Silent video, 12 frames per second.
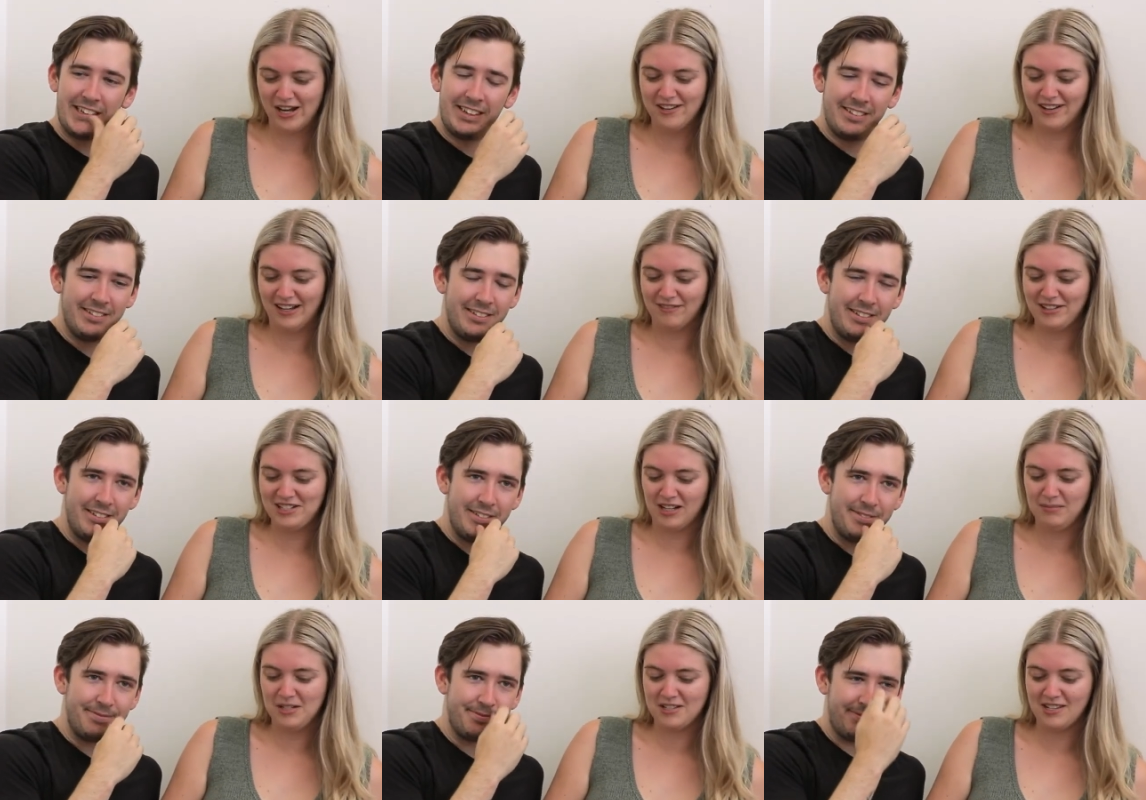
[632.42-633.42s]
Speaker 1: gender every
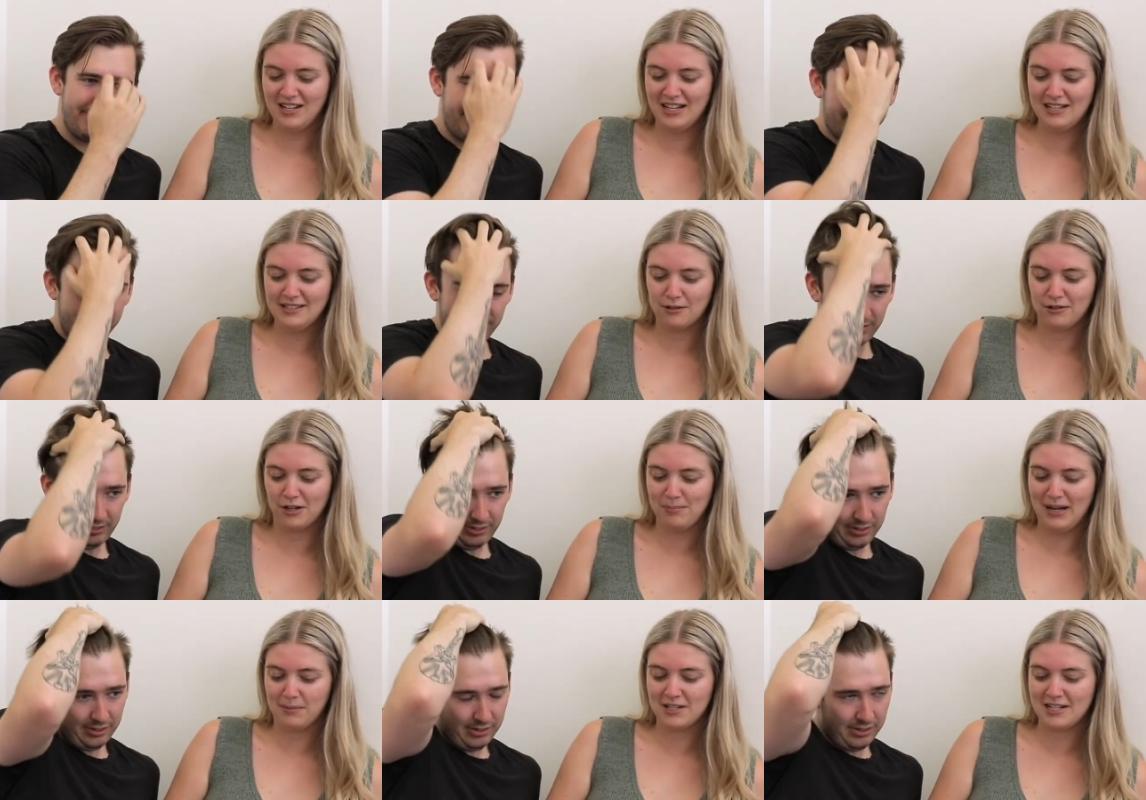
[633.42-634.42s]
time you sneeze or
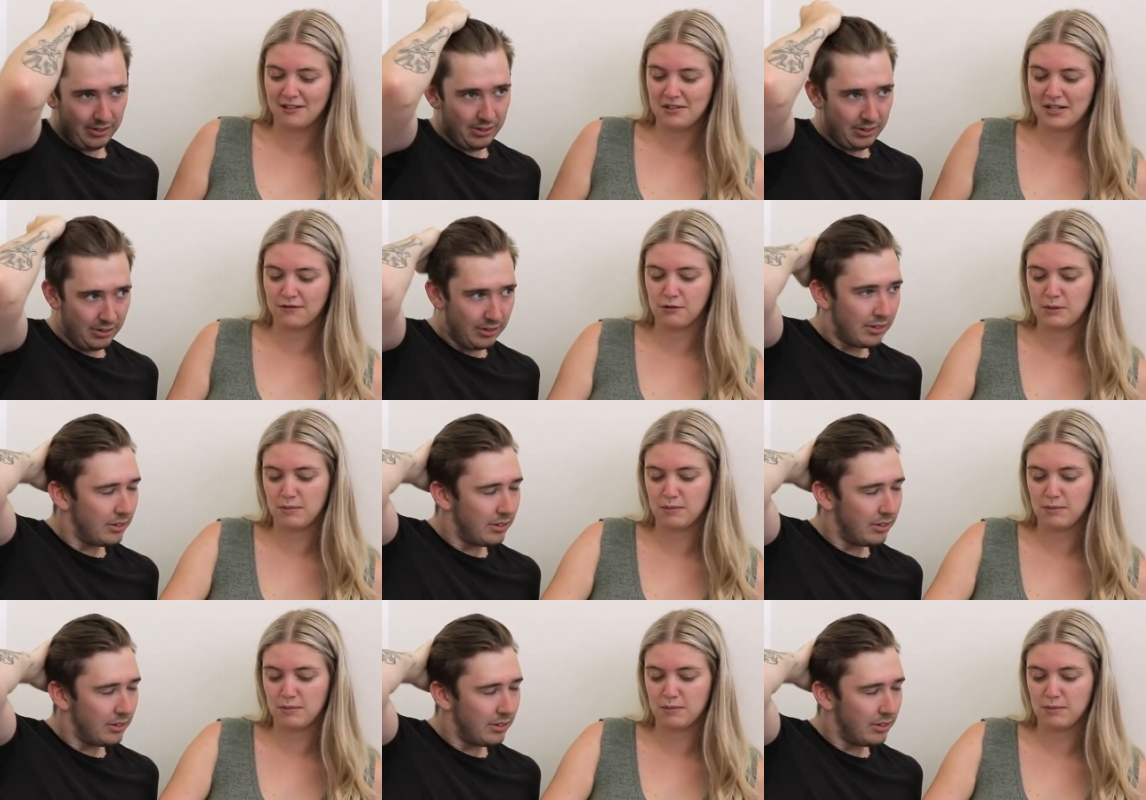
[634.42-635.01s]
not be able to tell the difference